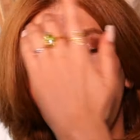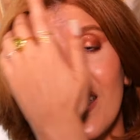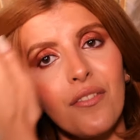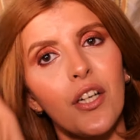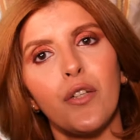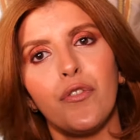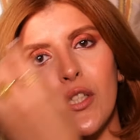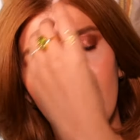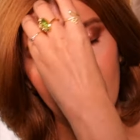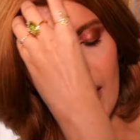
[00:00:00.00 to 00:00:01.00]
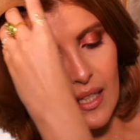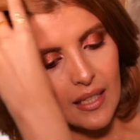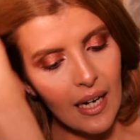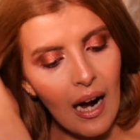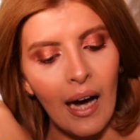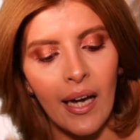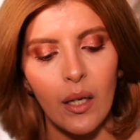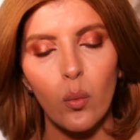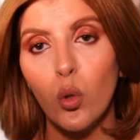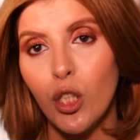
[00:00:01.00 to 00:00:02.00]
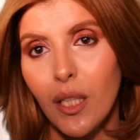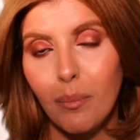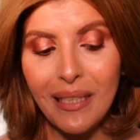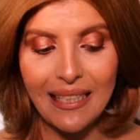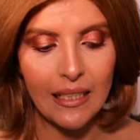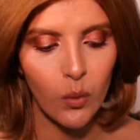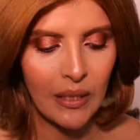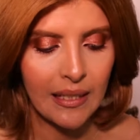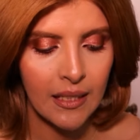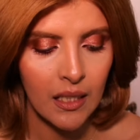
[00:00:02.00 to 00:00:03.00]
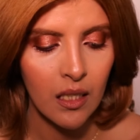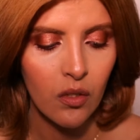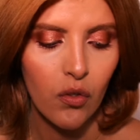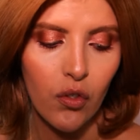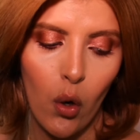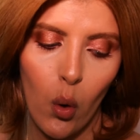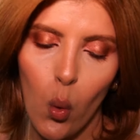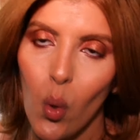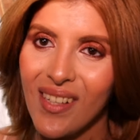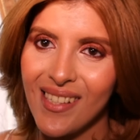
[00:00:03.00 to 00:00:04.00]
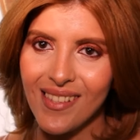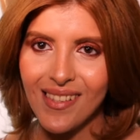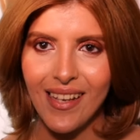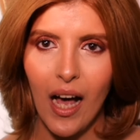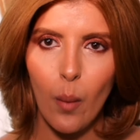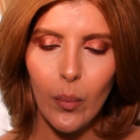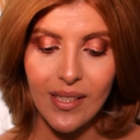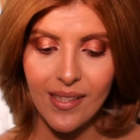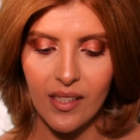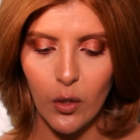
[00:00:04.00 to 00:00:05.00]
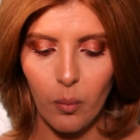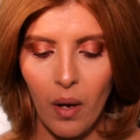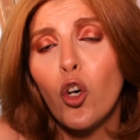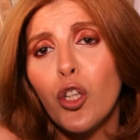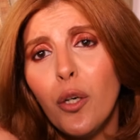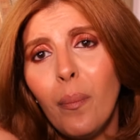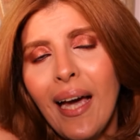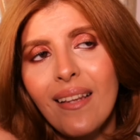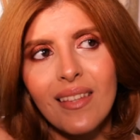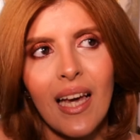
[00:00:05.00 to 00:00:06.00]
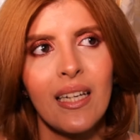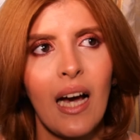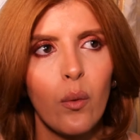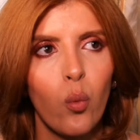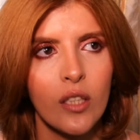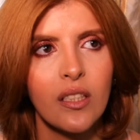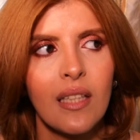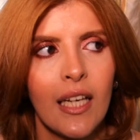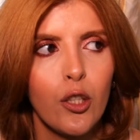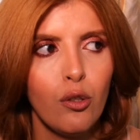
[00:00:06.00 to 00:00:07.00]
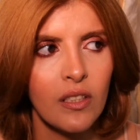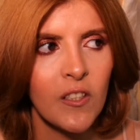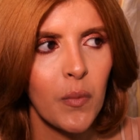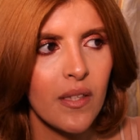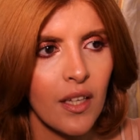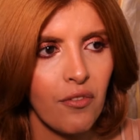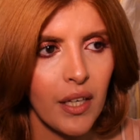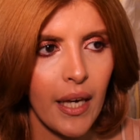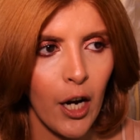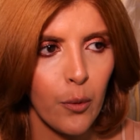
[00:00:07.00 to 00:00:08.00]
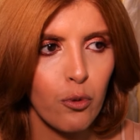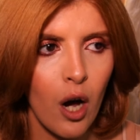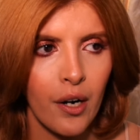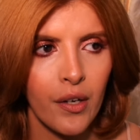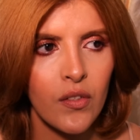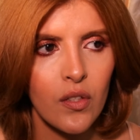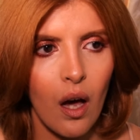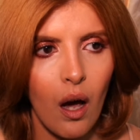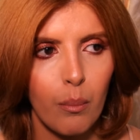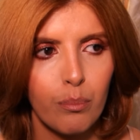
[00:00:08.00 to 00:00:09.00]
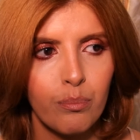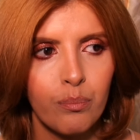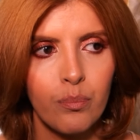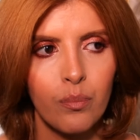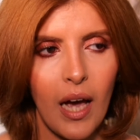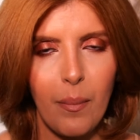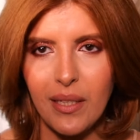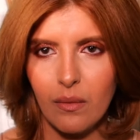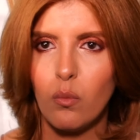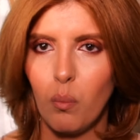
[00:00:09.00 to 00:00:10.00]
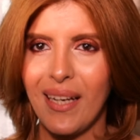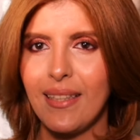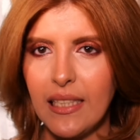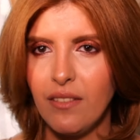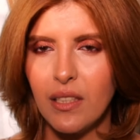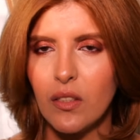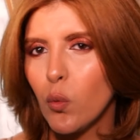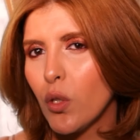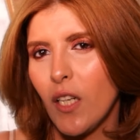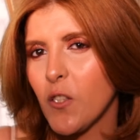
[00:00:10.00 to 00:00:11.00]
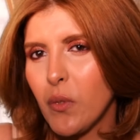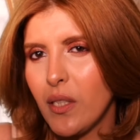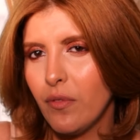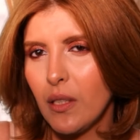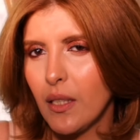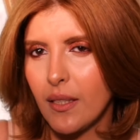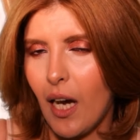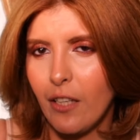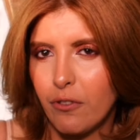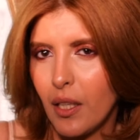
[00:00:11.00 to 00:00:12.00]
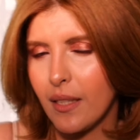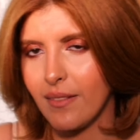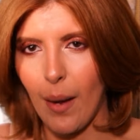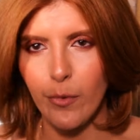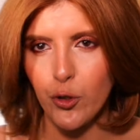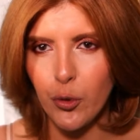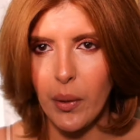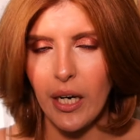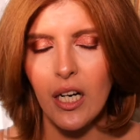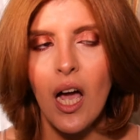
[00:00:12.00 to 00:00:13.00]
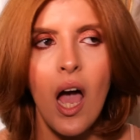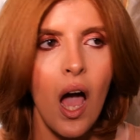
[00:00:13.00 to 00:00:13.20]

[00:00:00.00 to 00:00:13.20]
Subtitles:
that's the very first thing that I would begin with. So scalp serum. So, you know, back then I wasn't like using specific hair products. I mean, my leave-ins were not specifically designed for like damage repair.